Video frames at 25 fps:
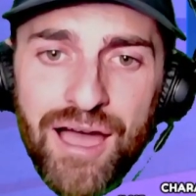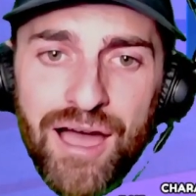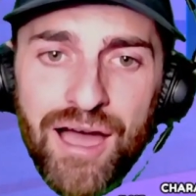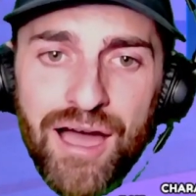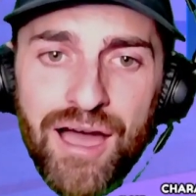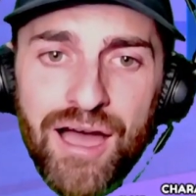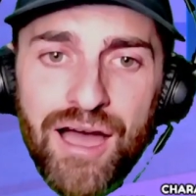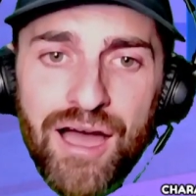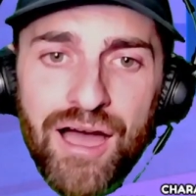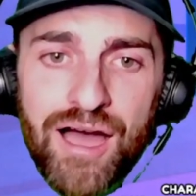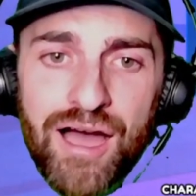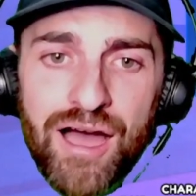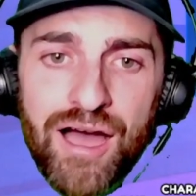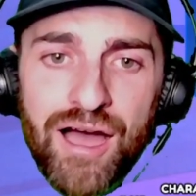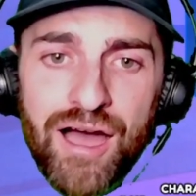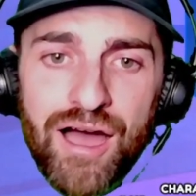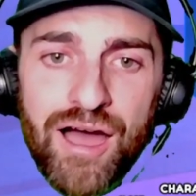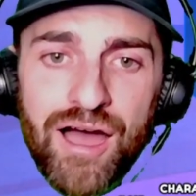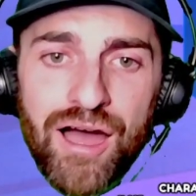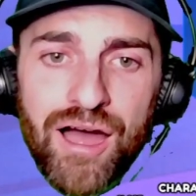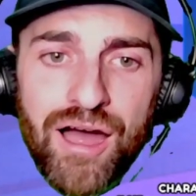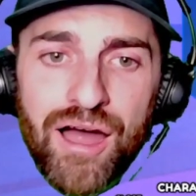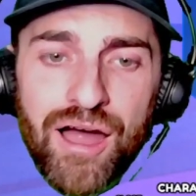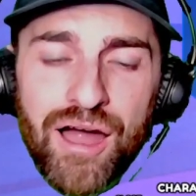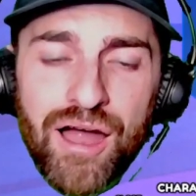
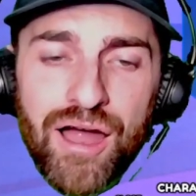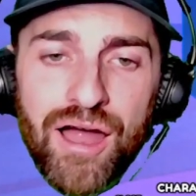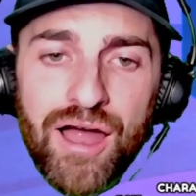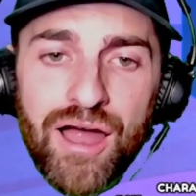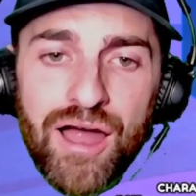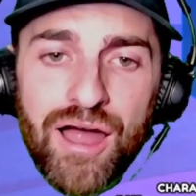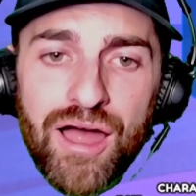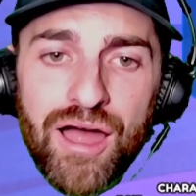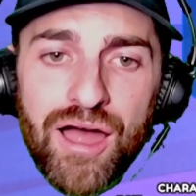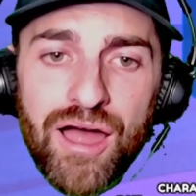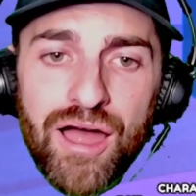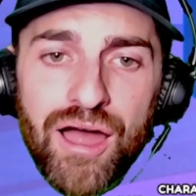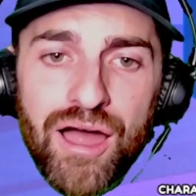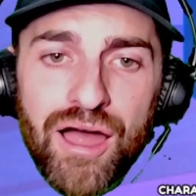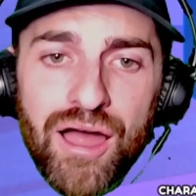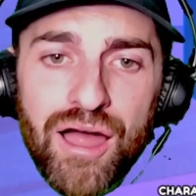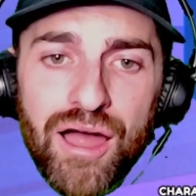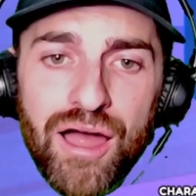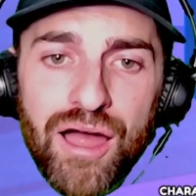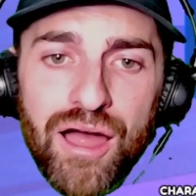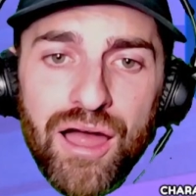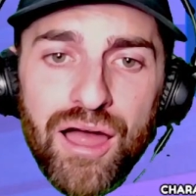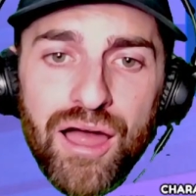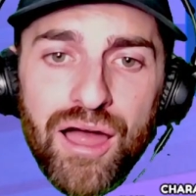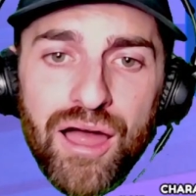
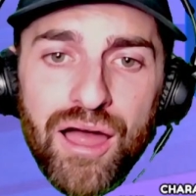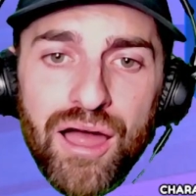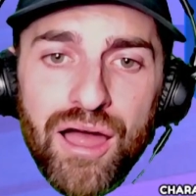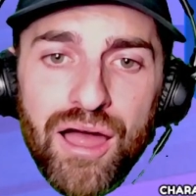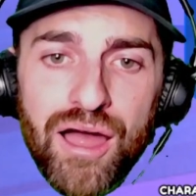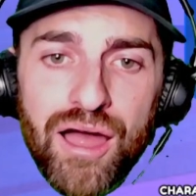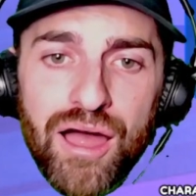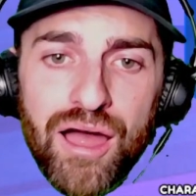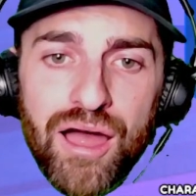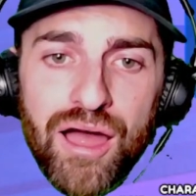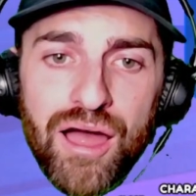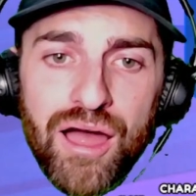No one is speaking in this clip.